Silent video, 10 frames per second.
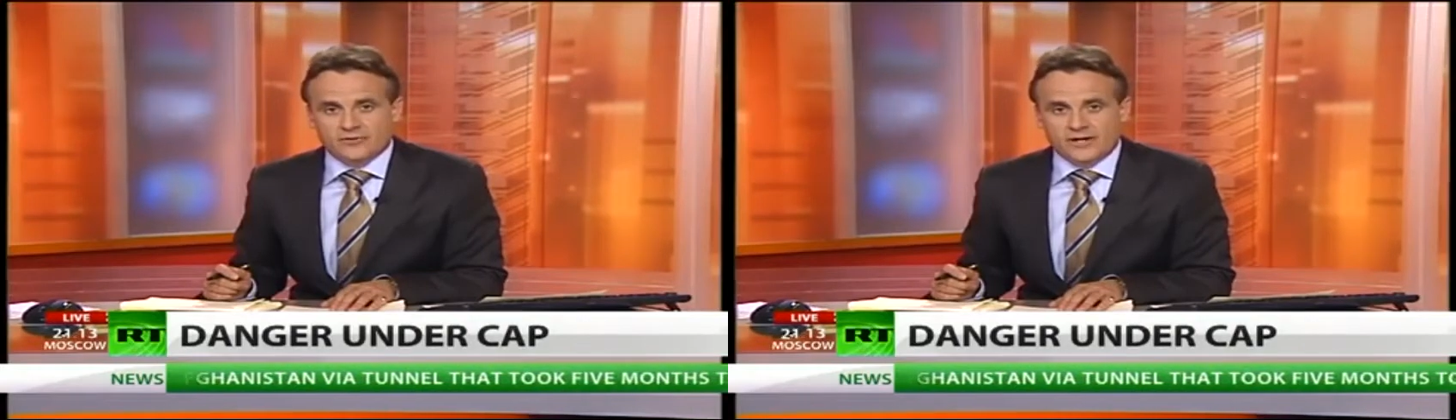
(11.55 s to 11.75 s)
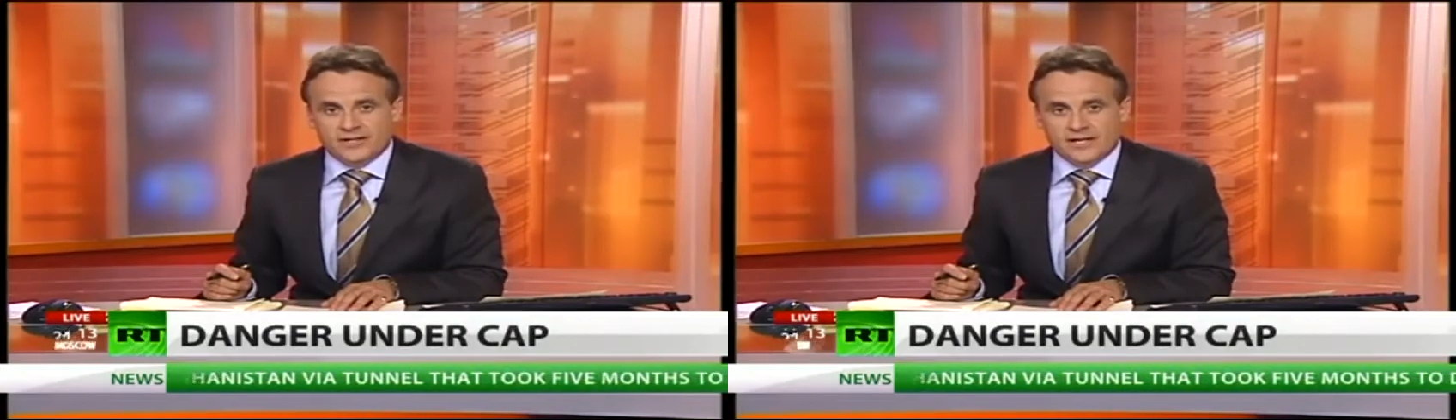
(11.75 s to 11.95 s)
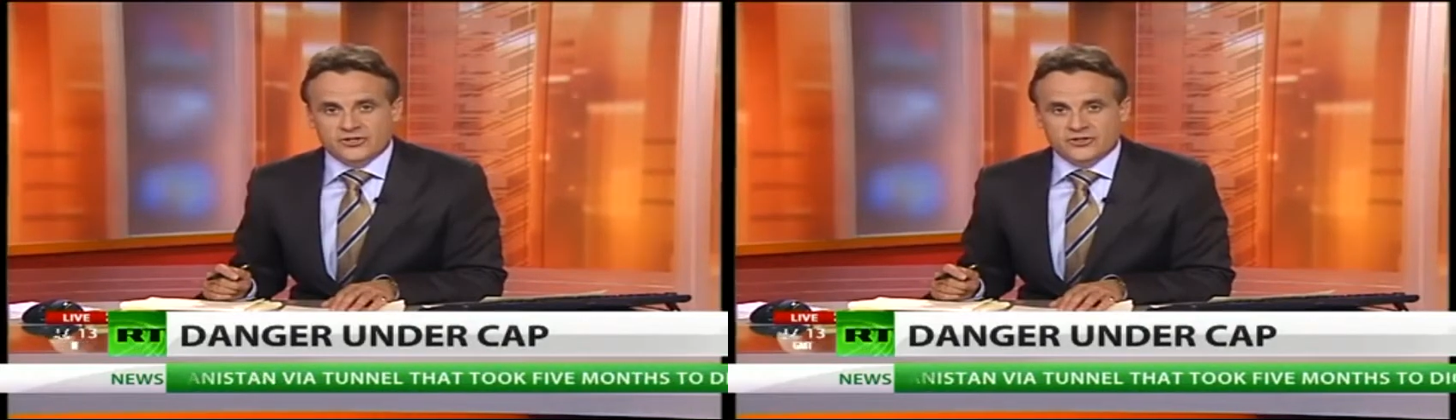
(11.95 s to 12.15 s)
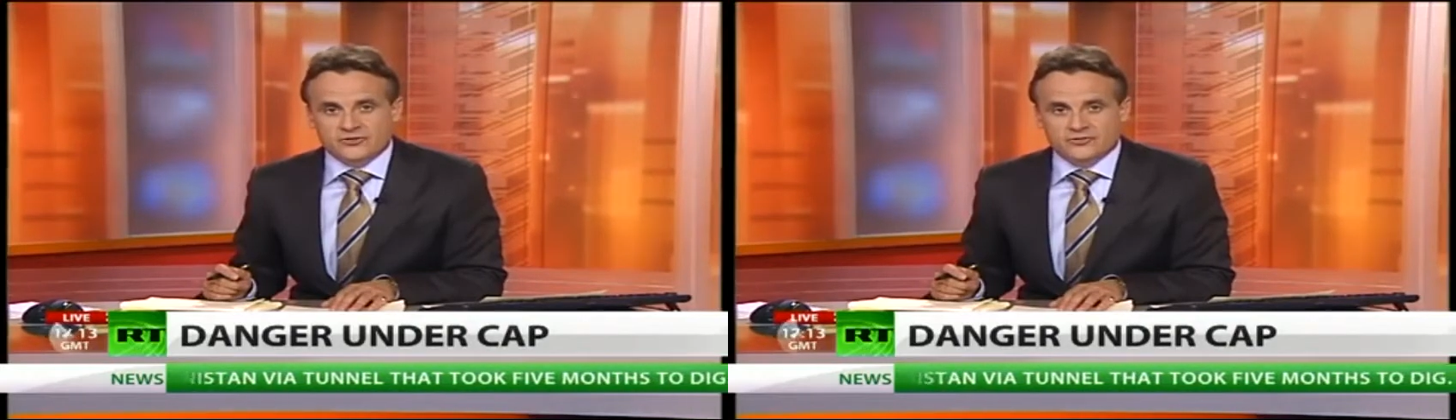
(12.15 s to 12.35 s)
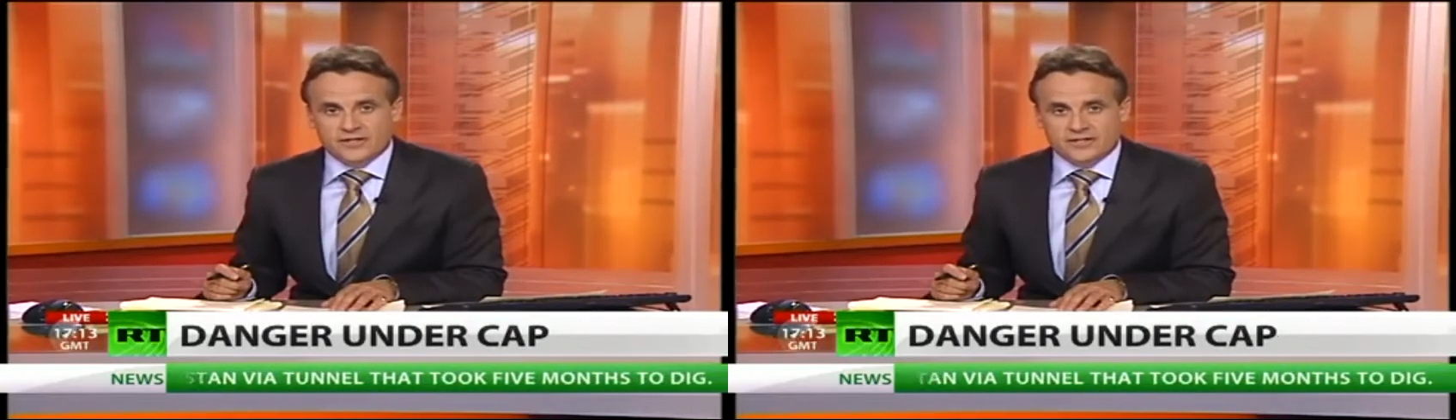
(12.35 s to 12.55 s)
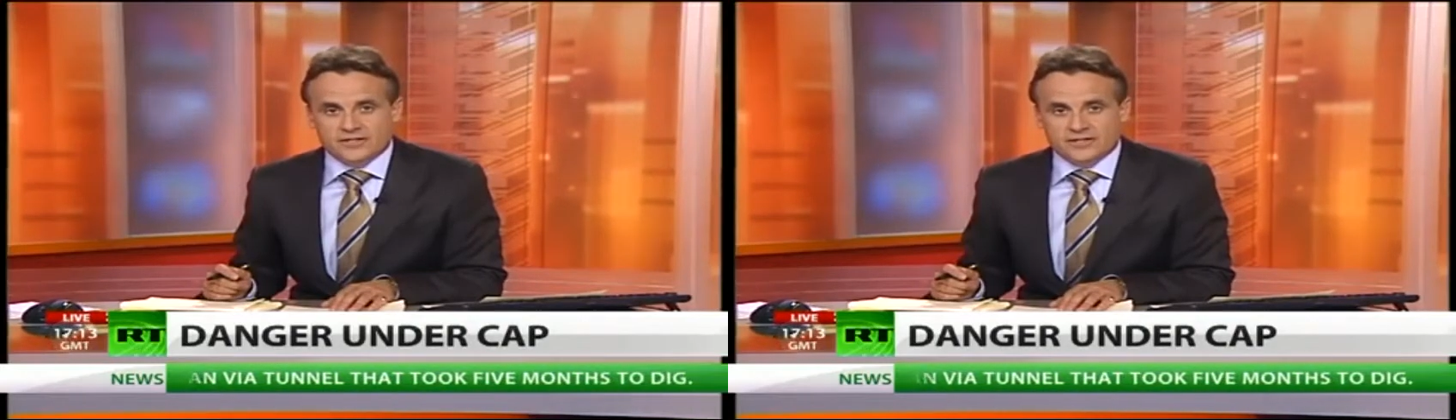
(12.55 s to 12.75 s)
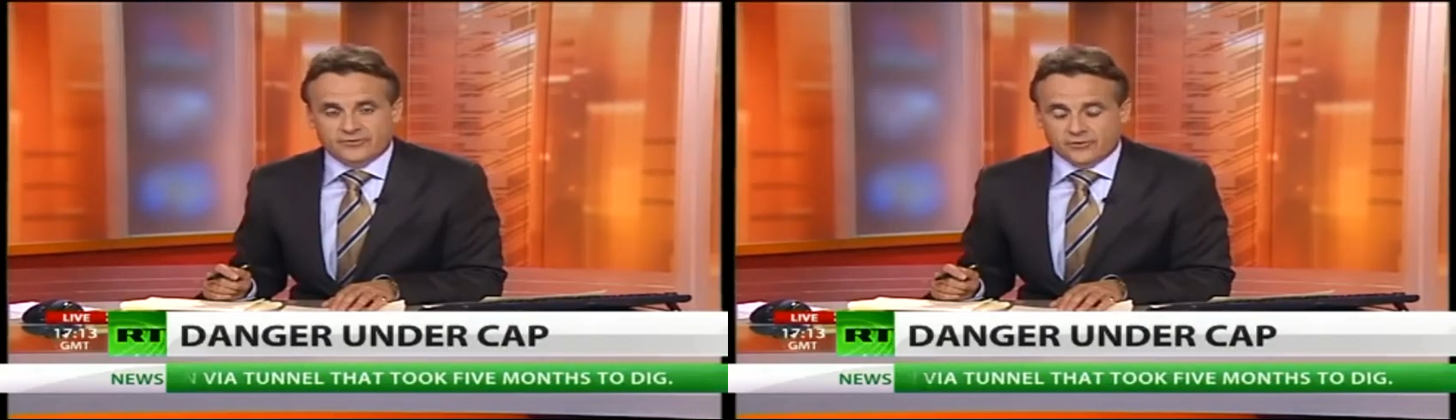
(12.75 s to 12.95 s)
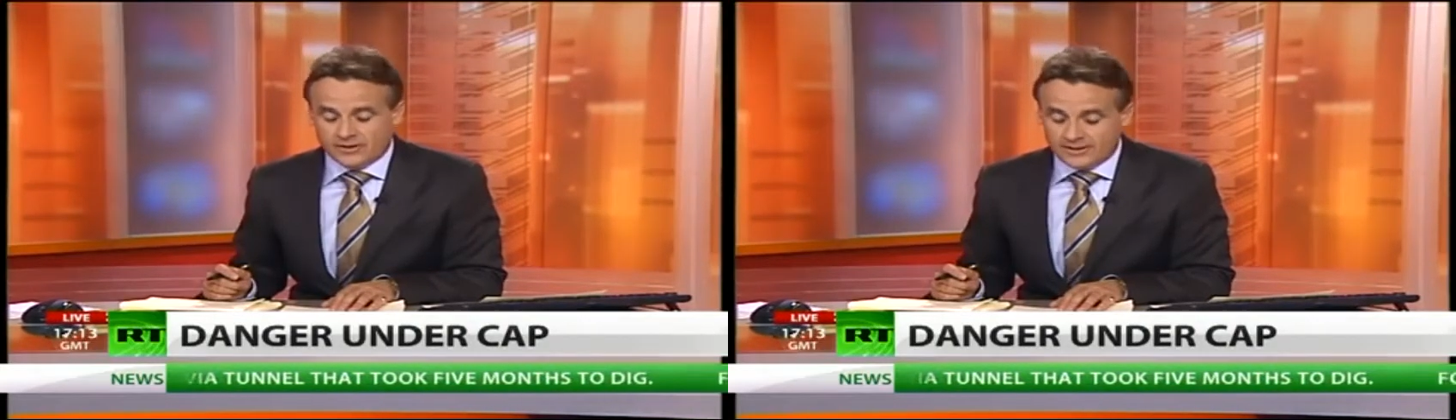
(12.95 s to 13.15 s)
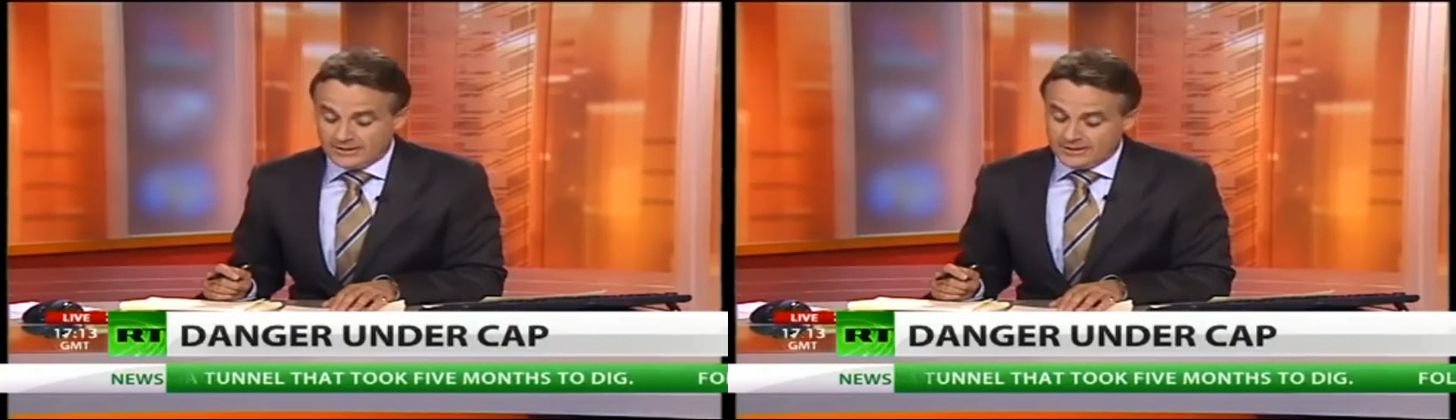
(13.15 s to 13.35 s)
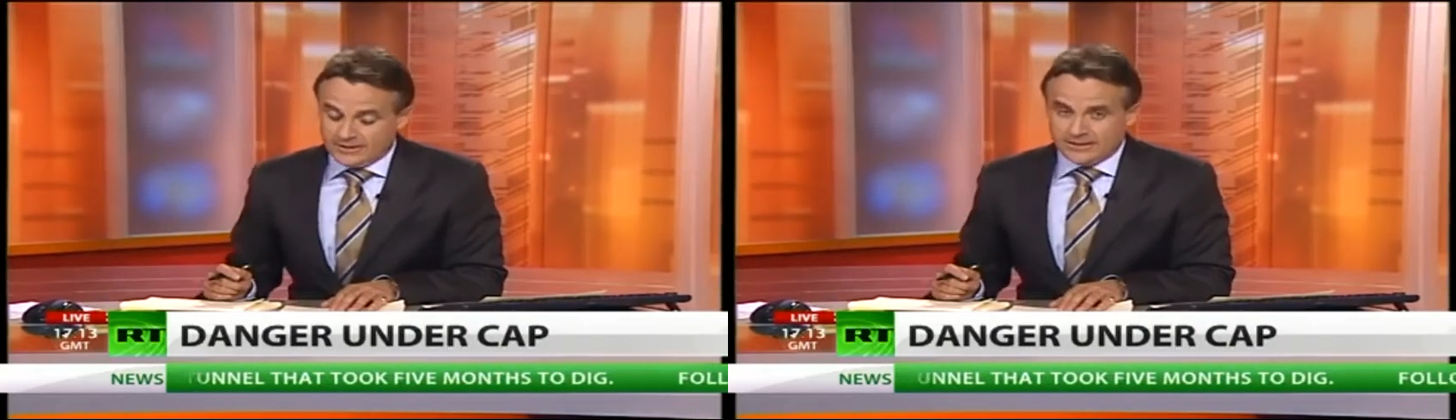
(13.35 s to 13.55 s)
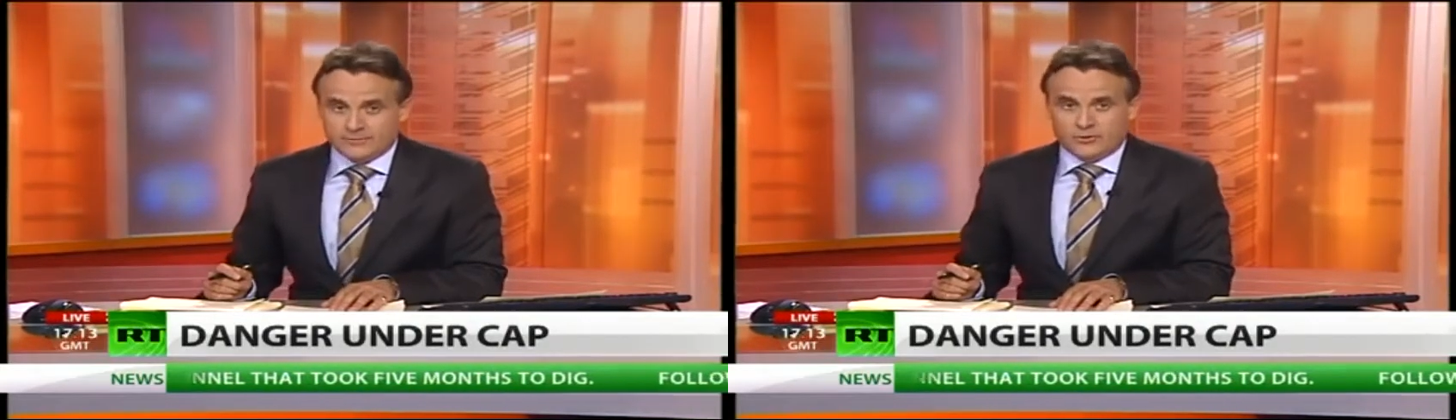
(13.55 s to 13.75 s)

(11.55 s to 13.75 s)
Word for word: Radiation Risks, for a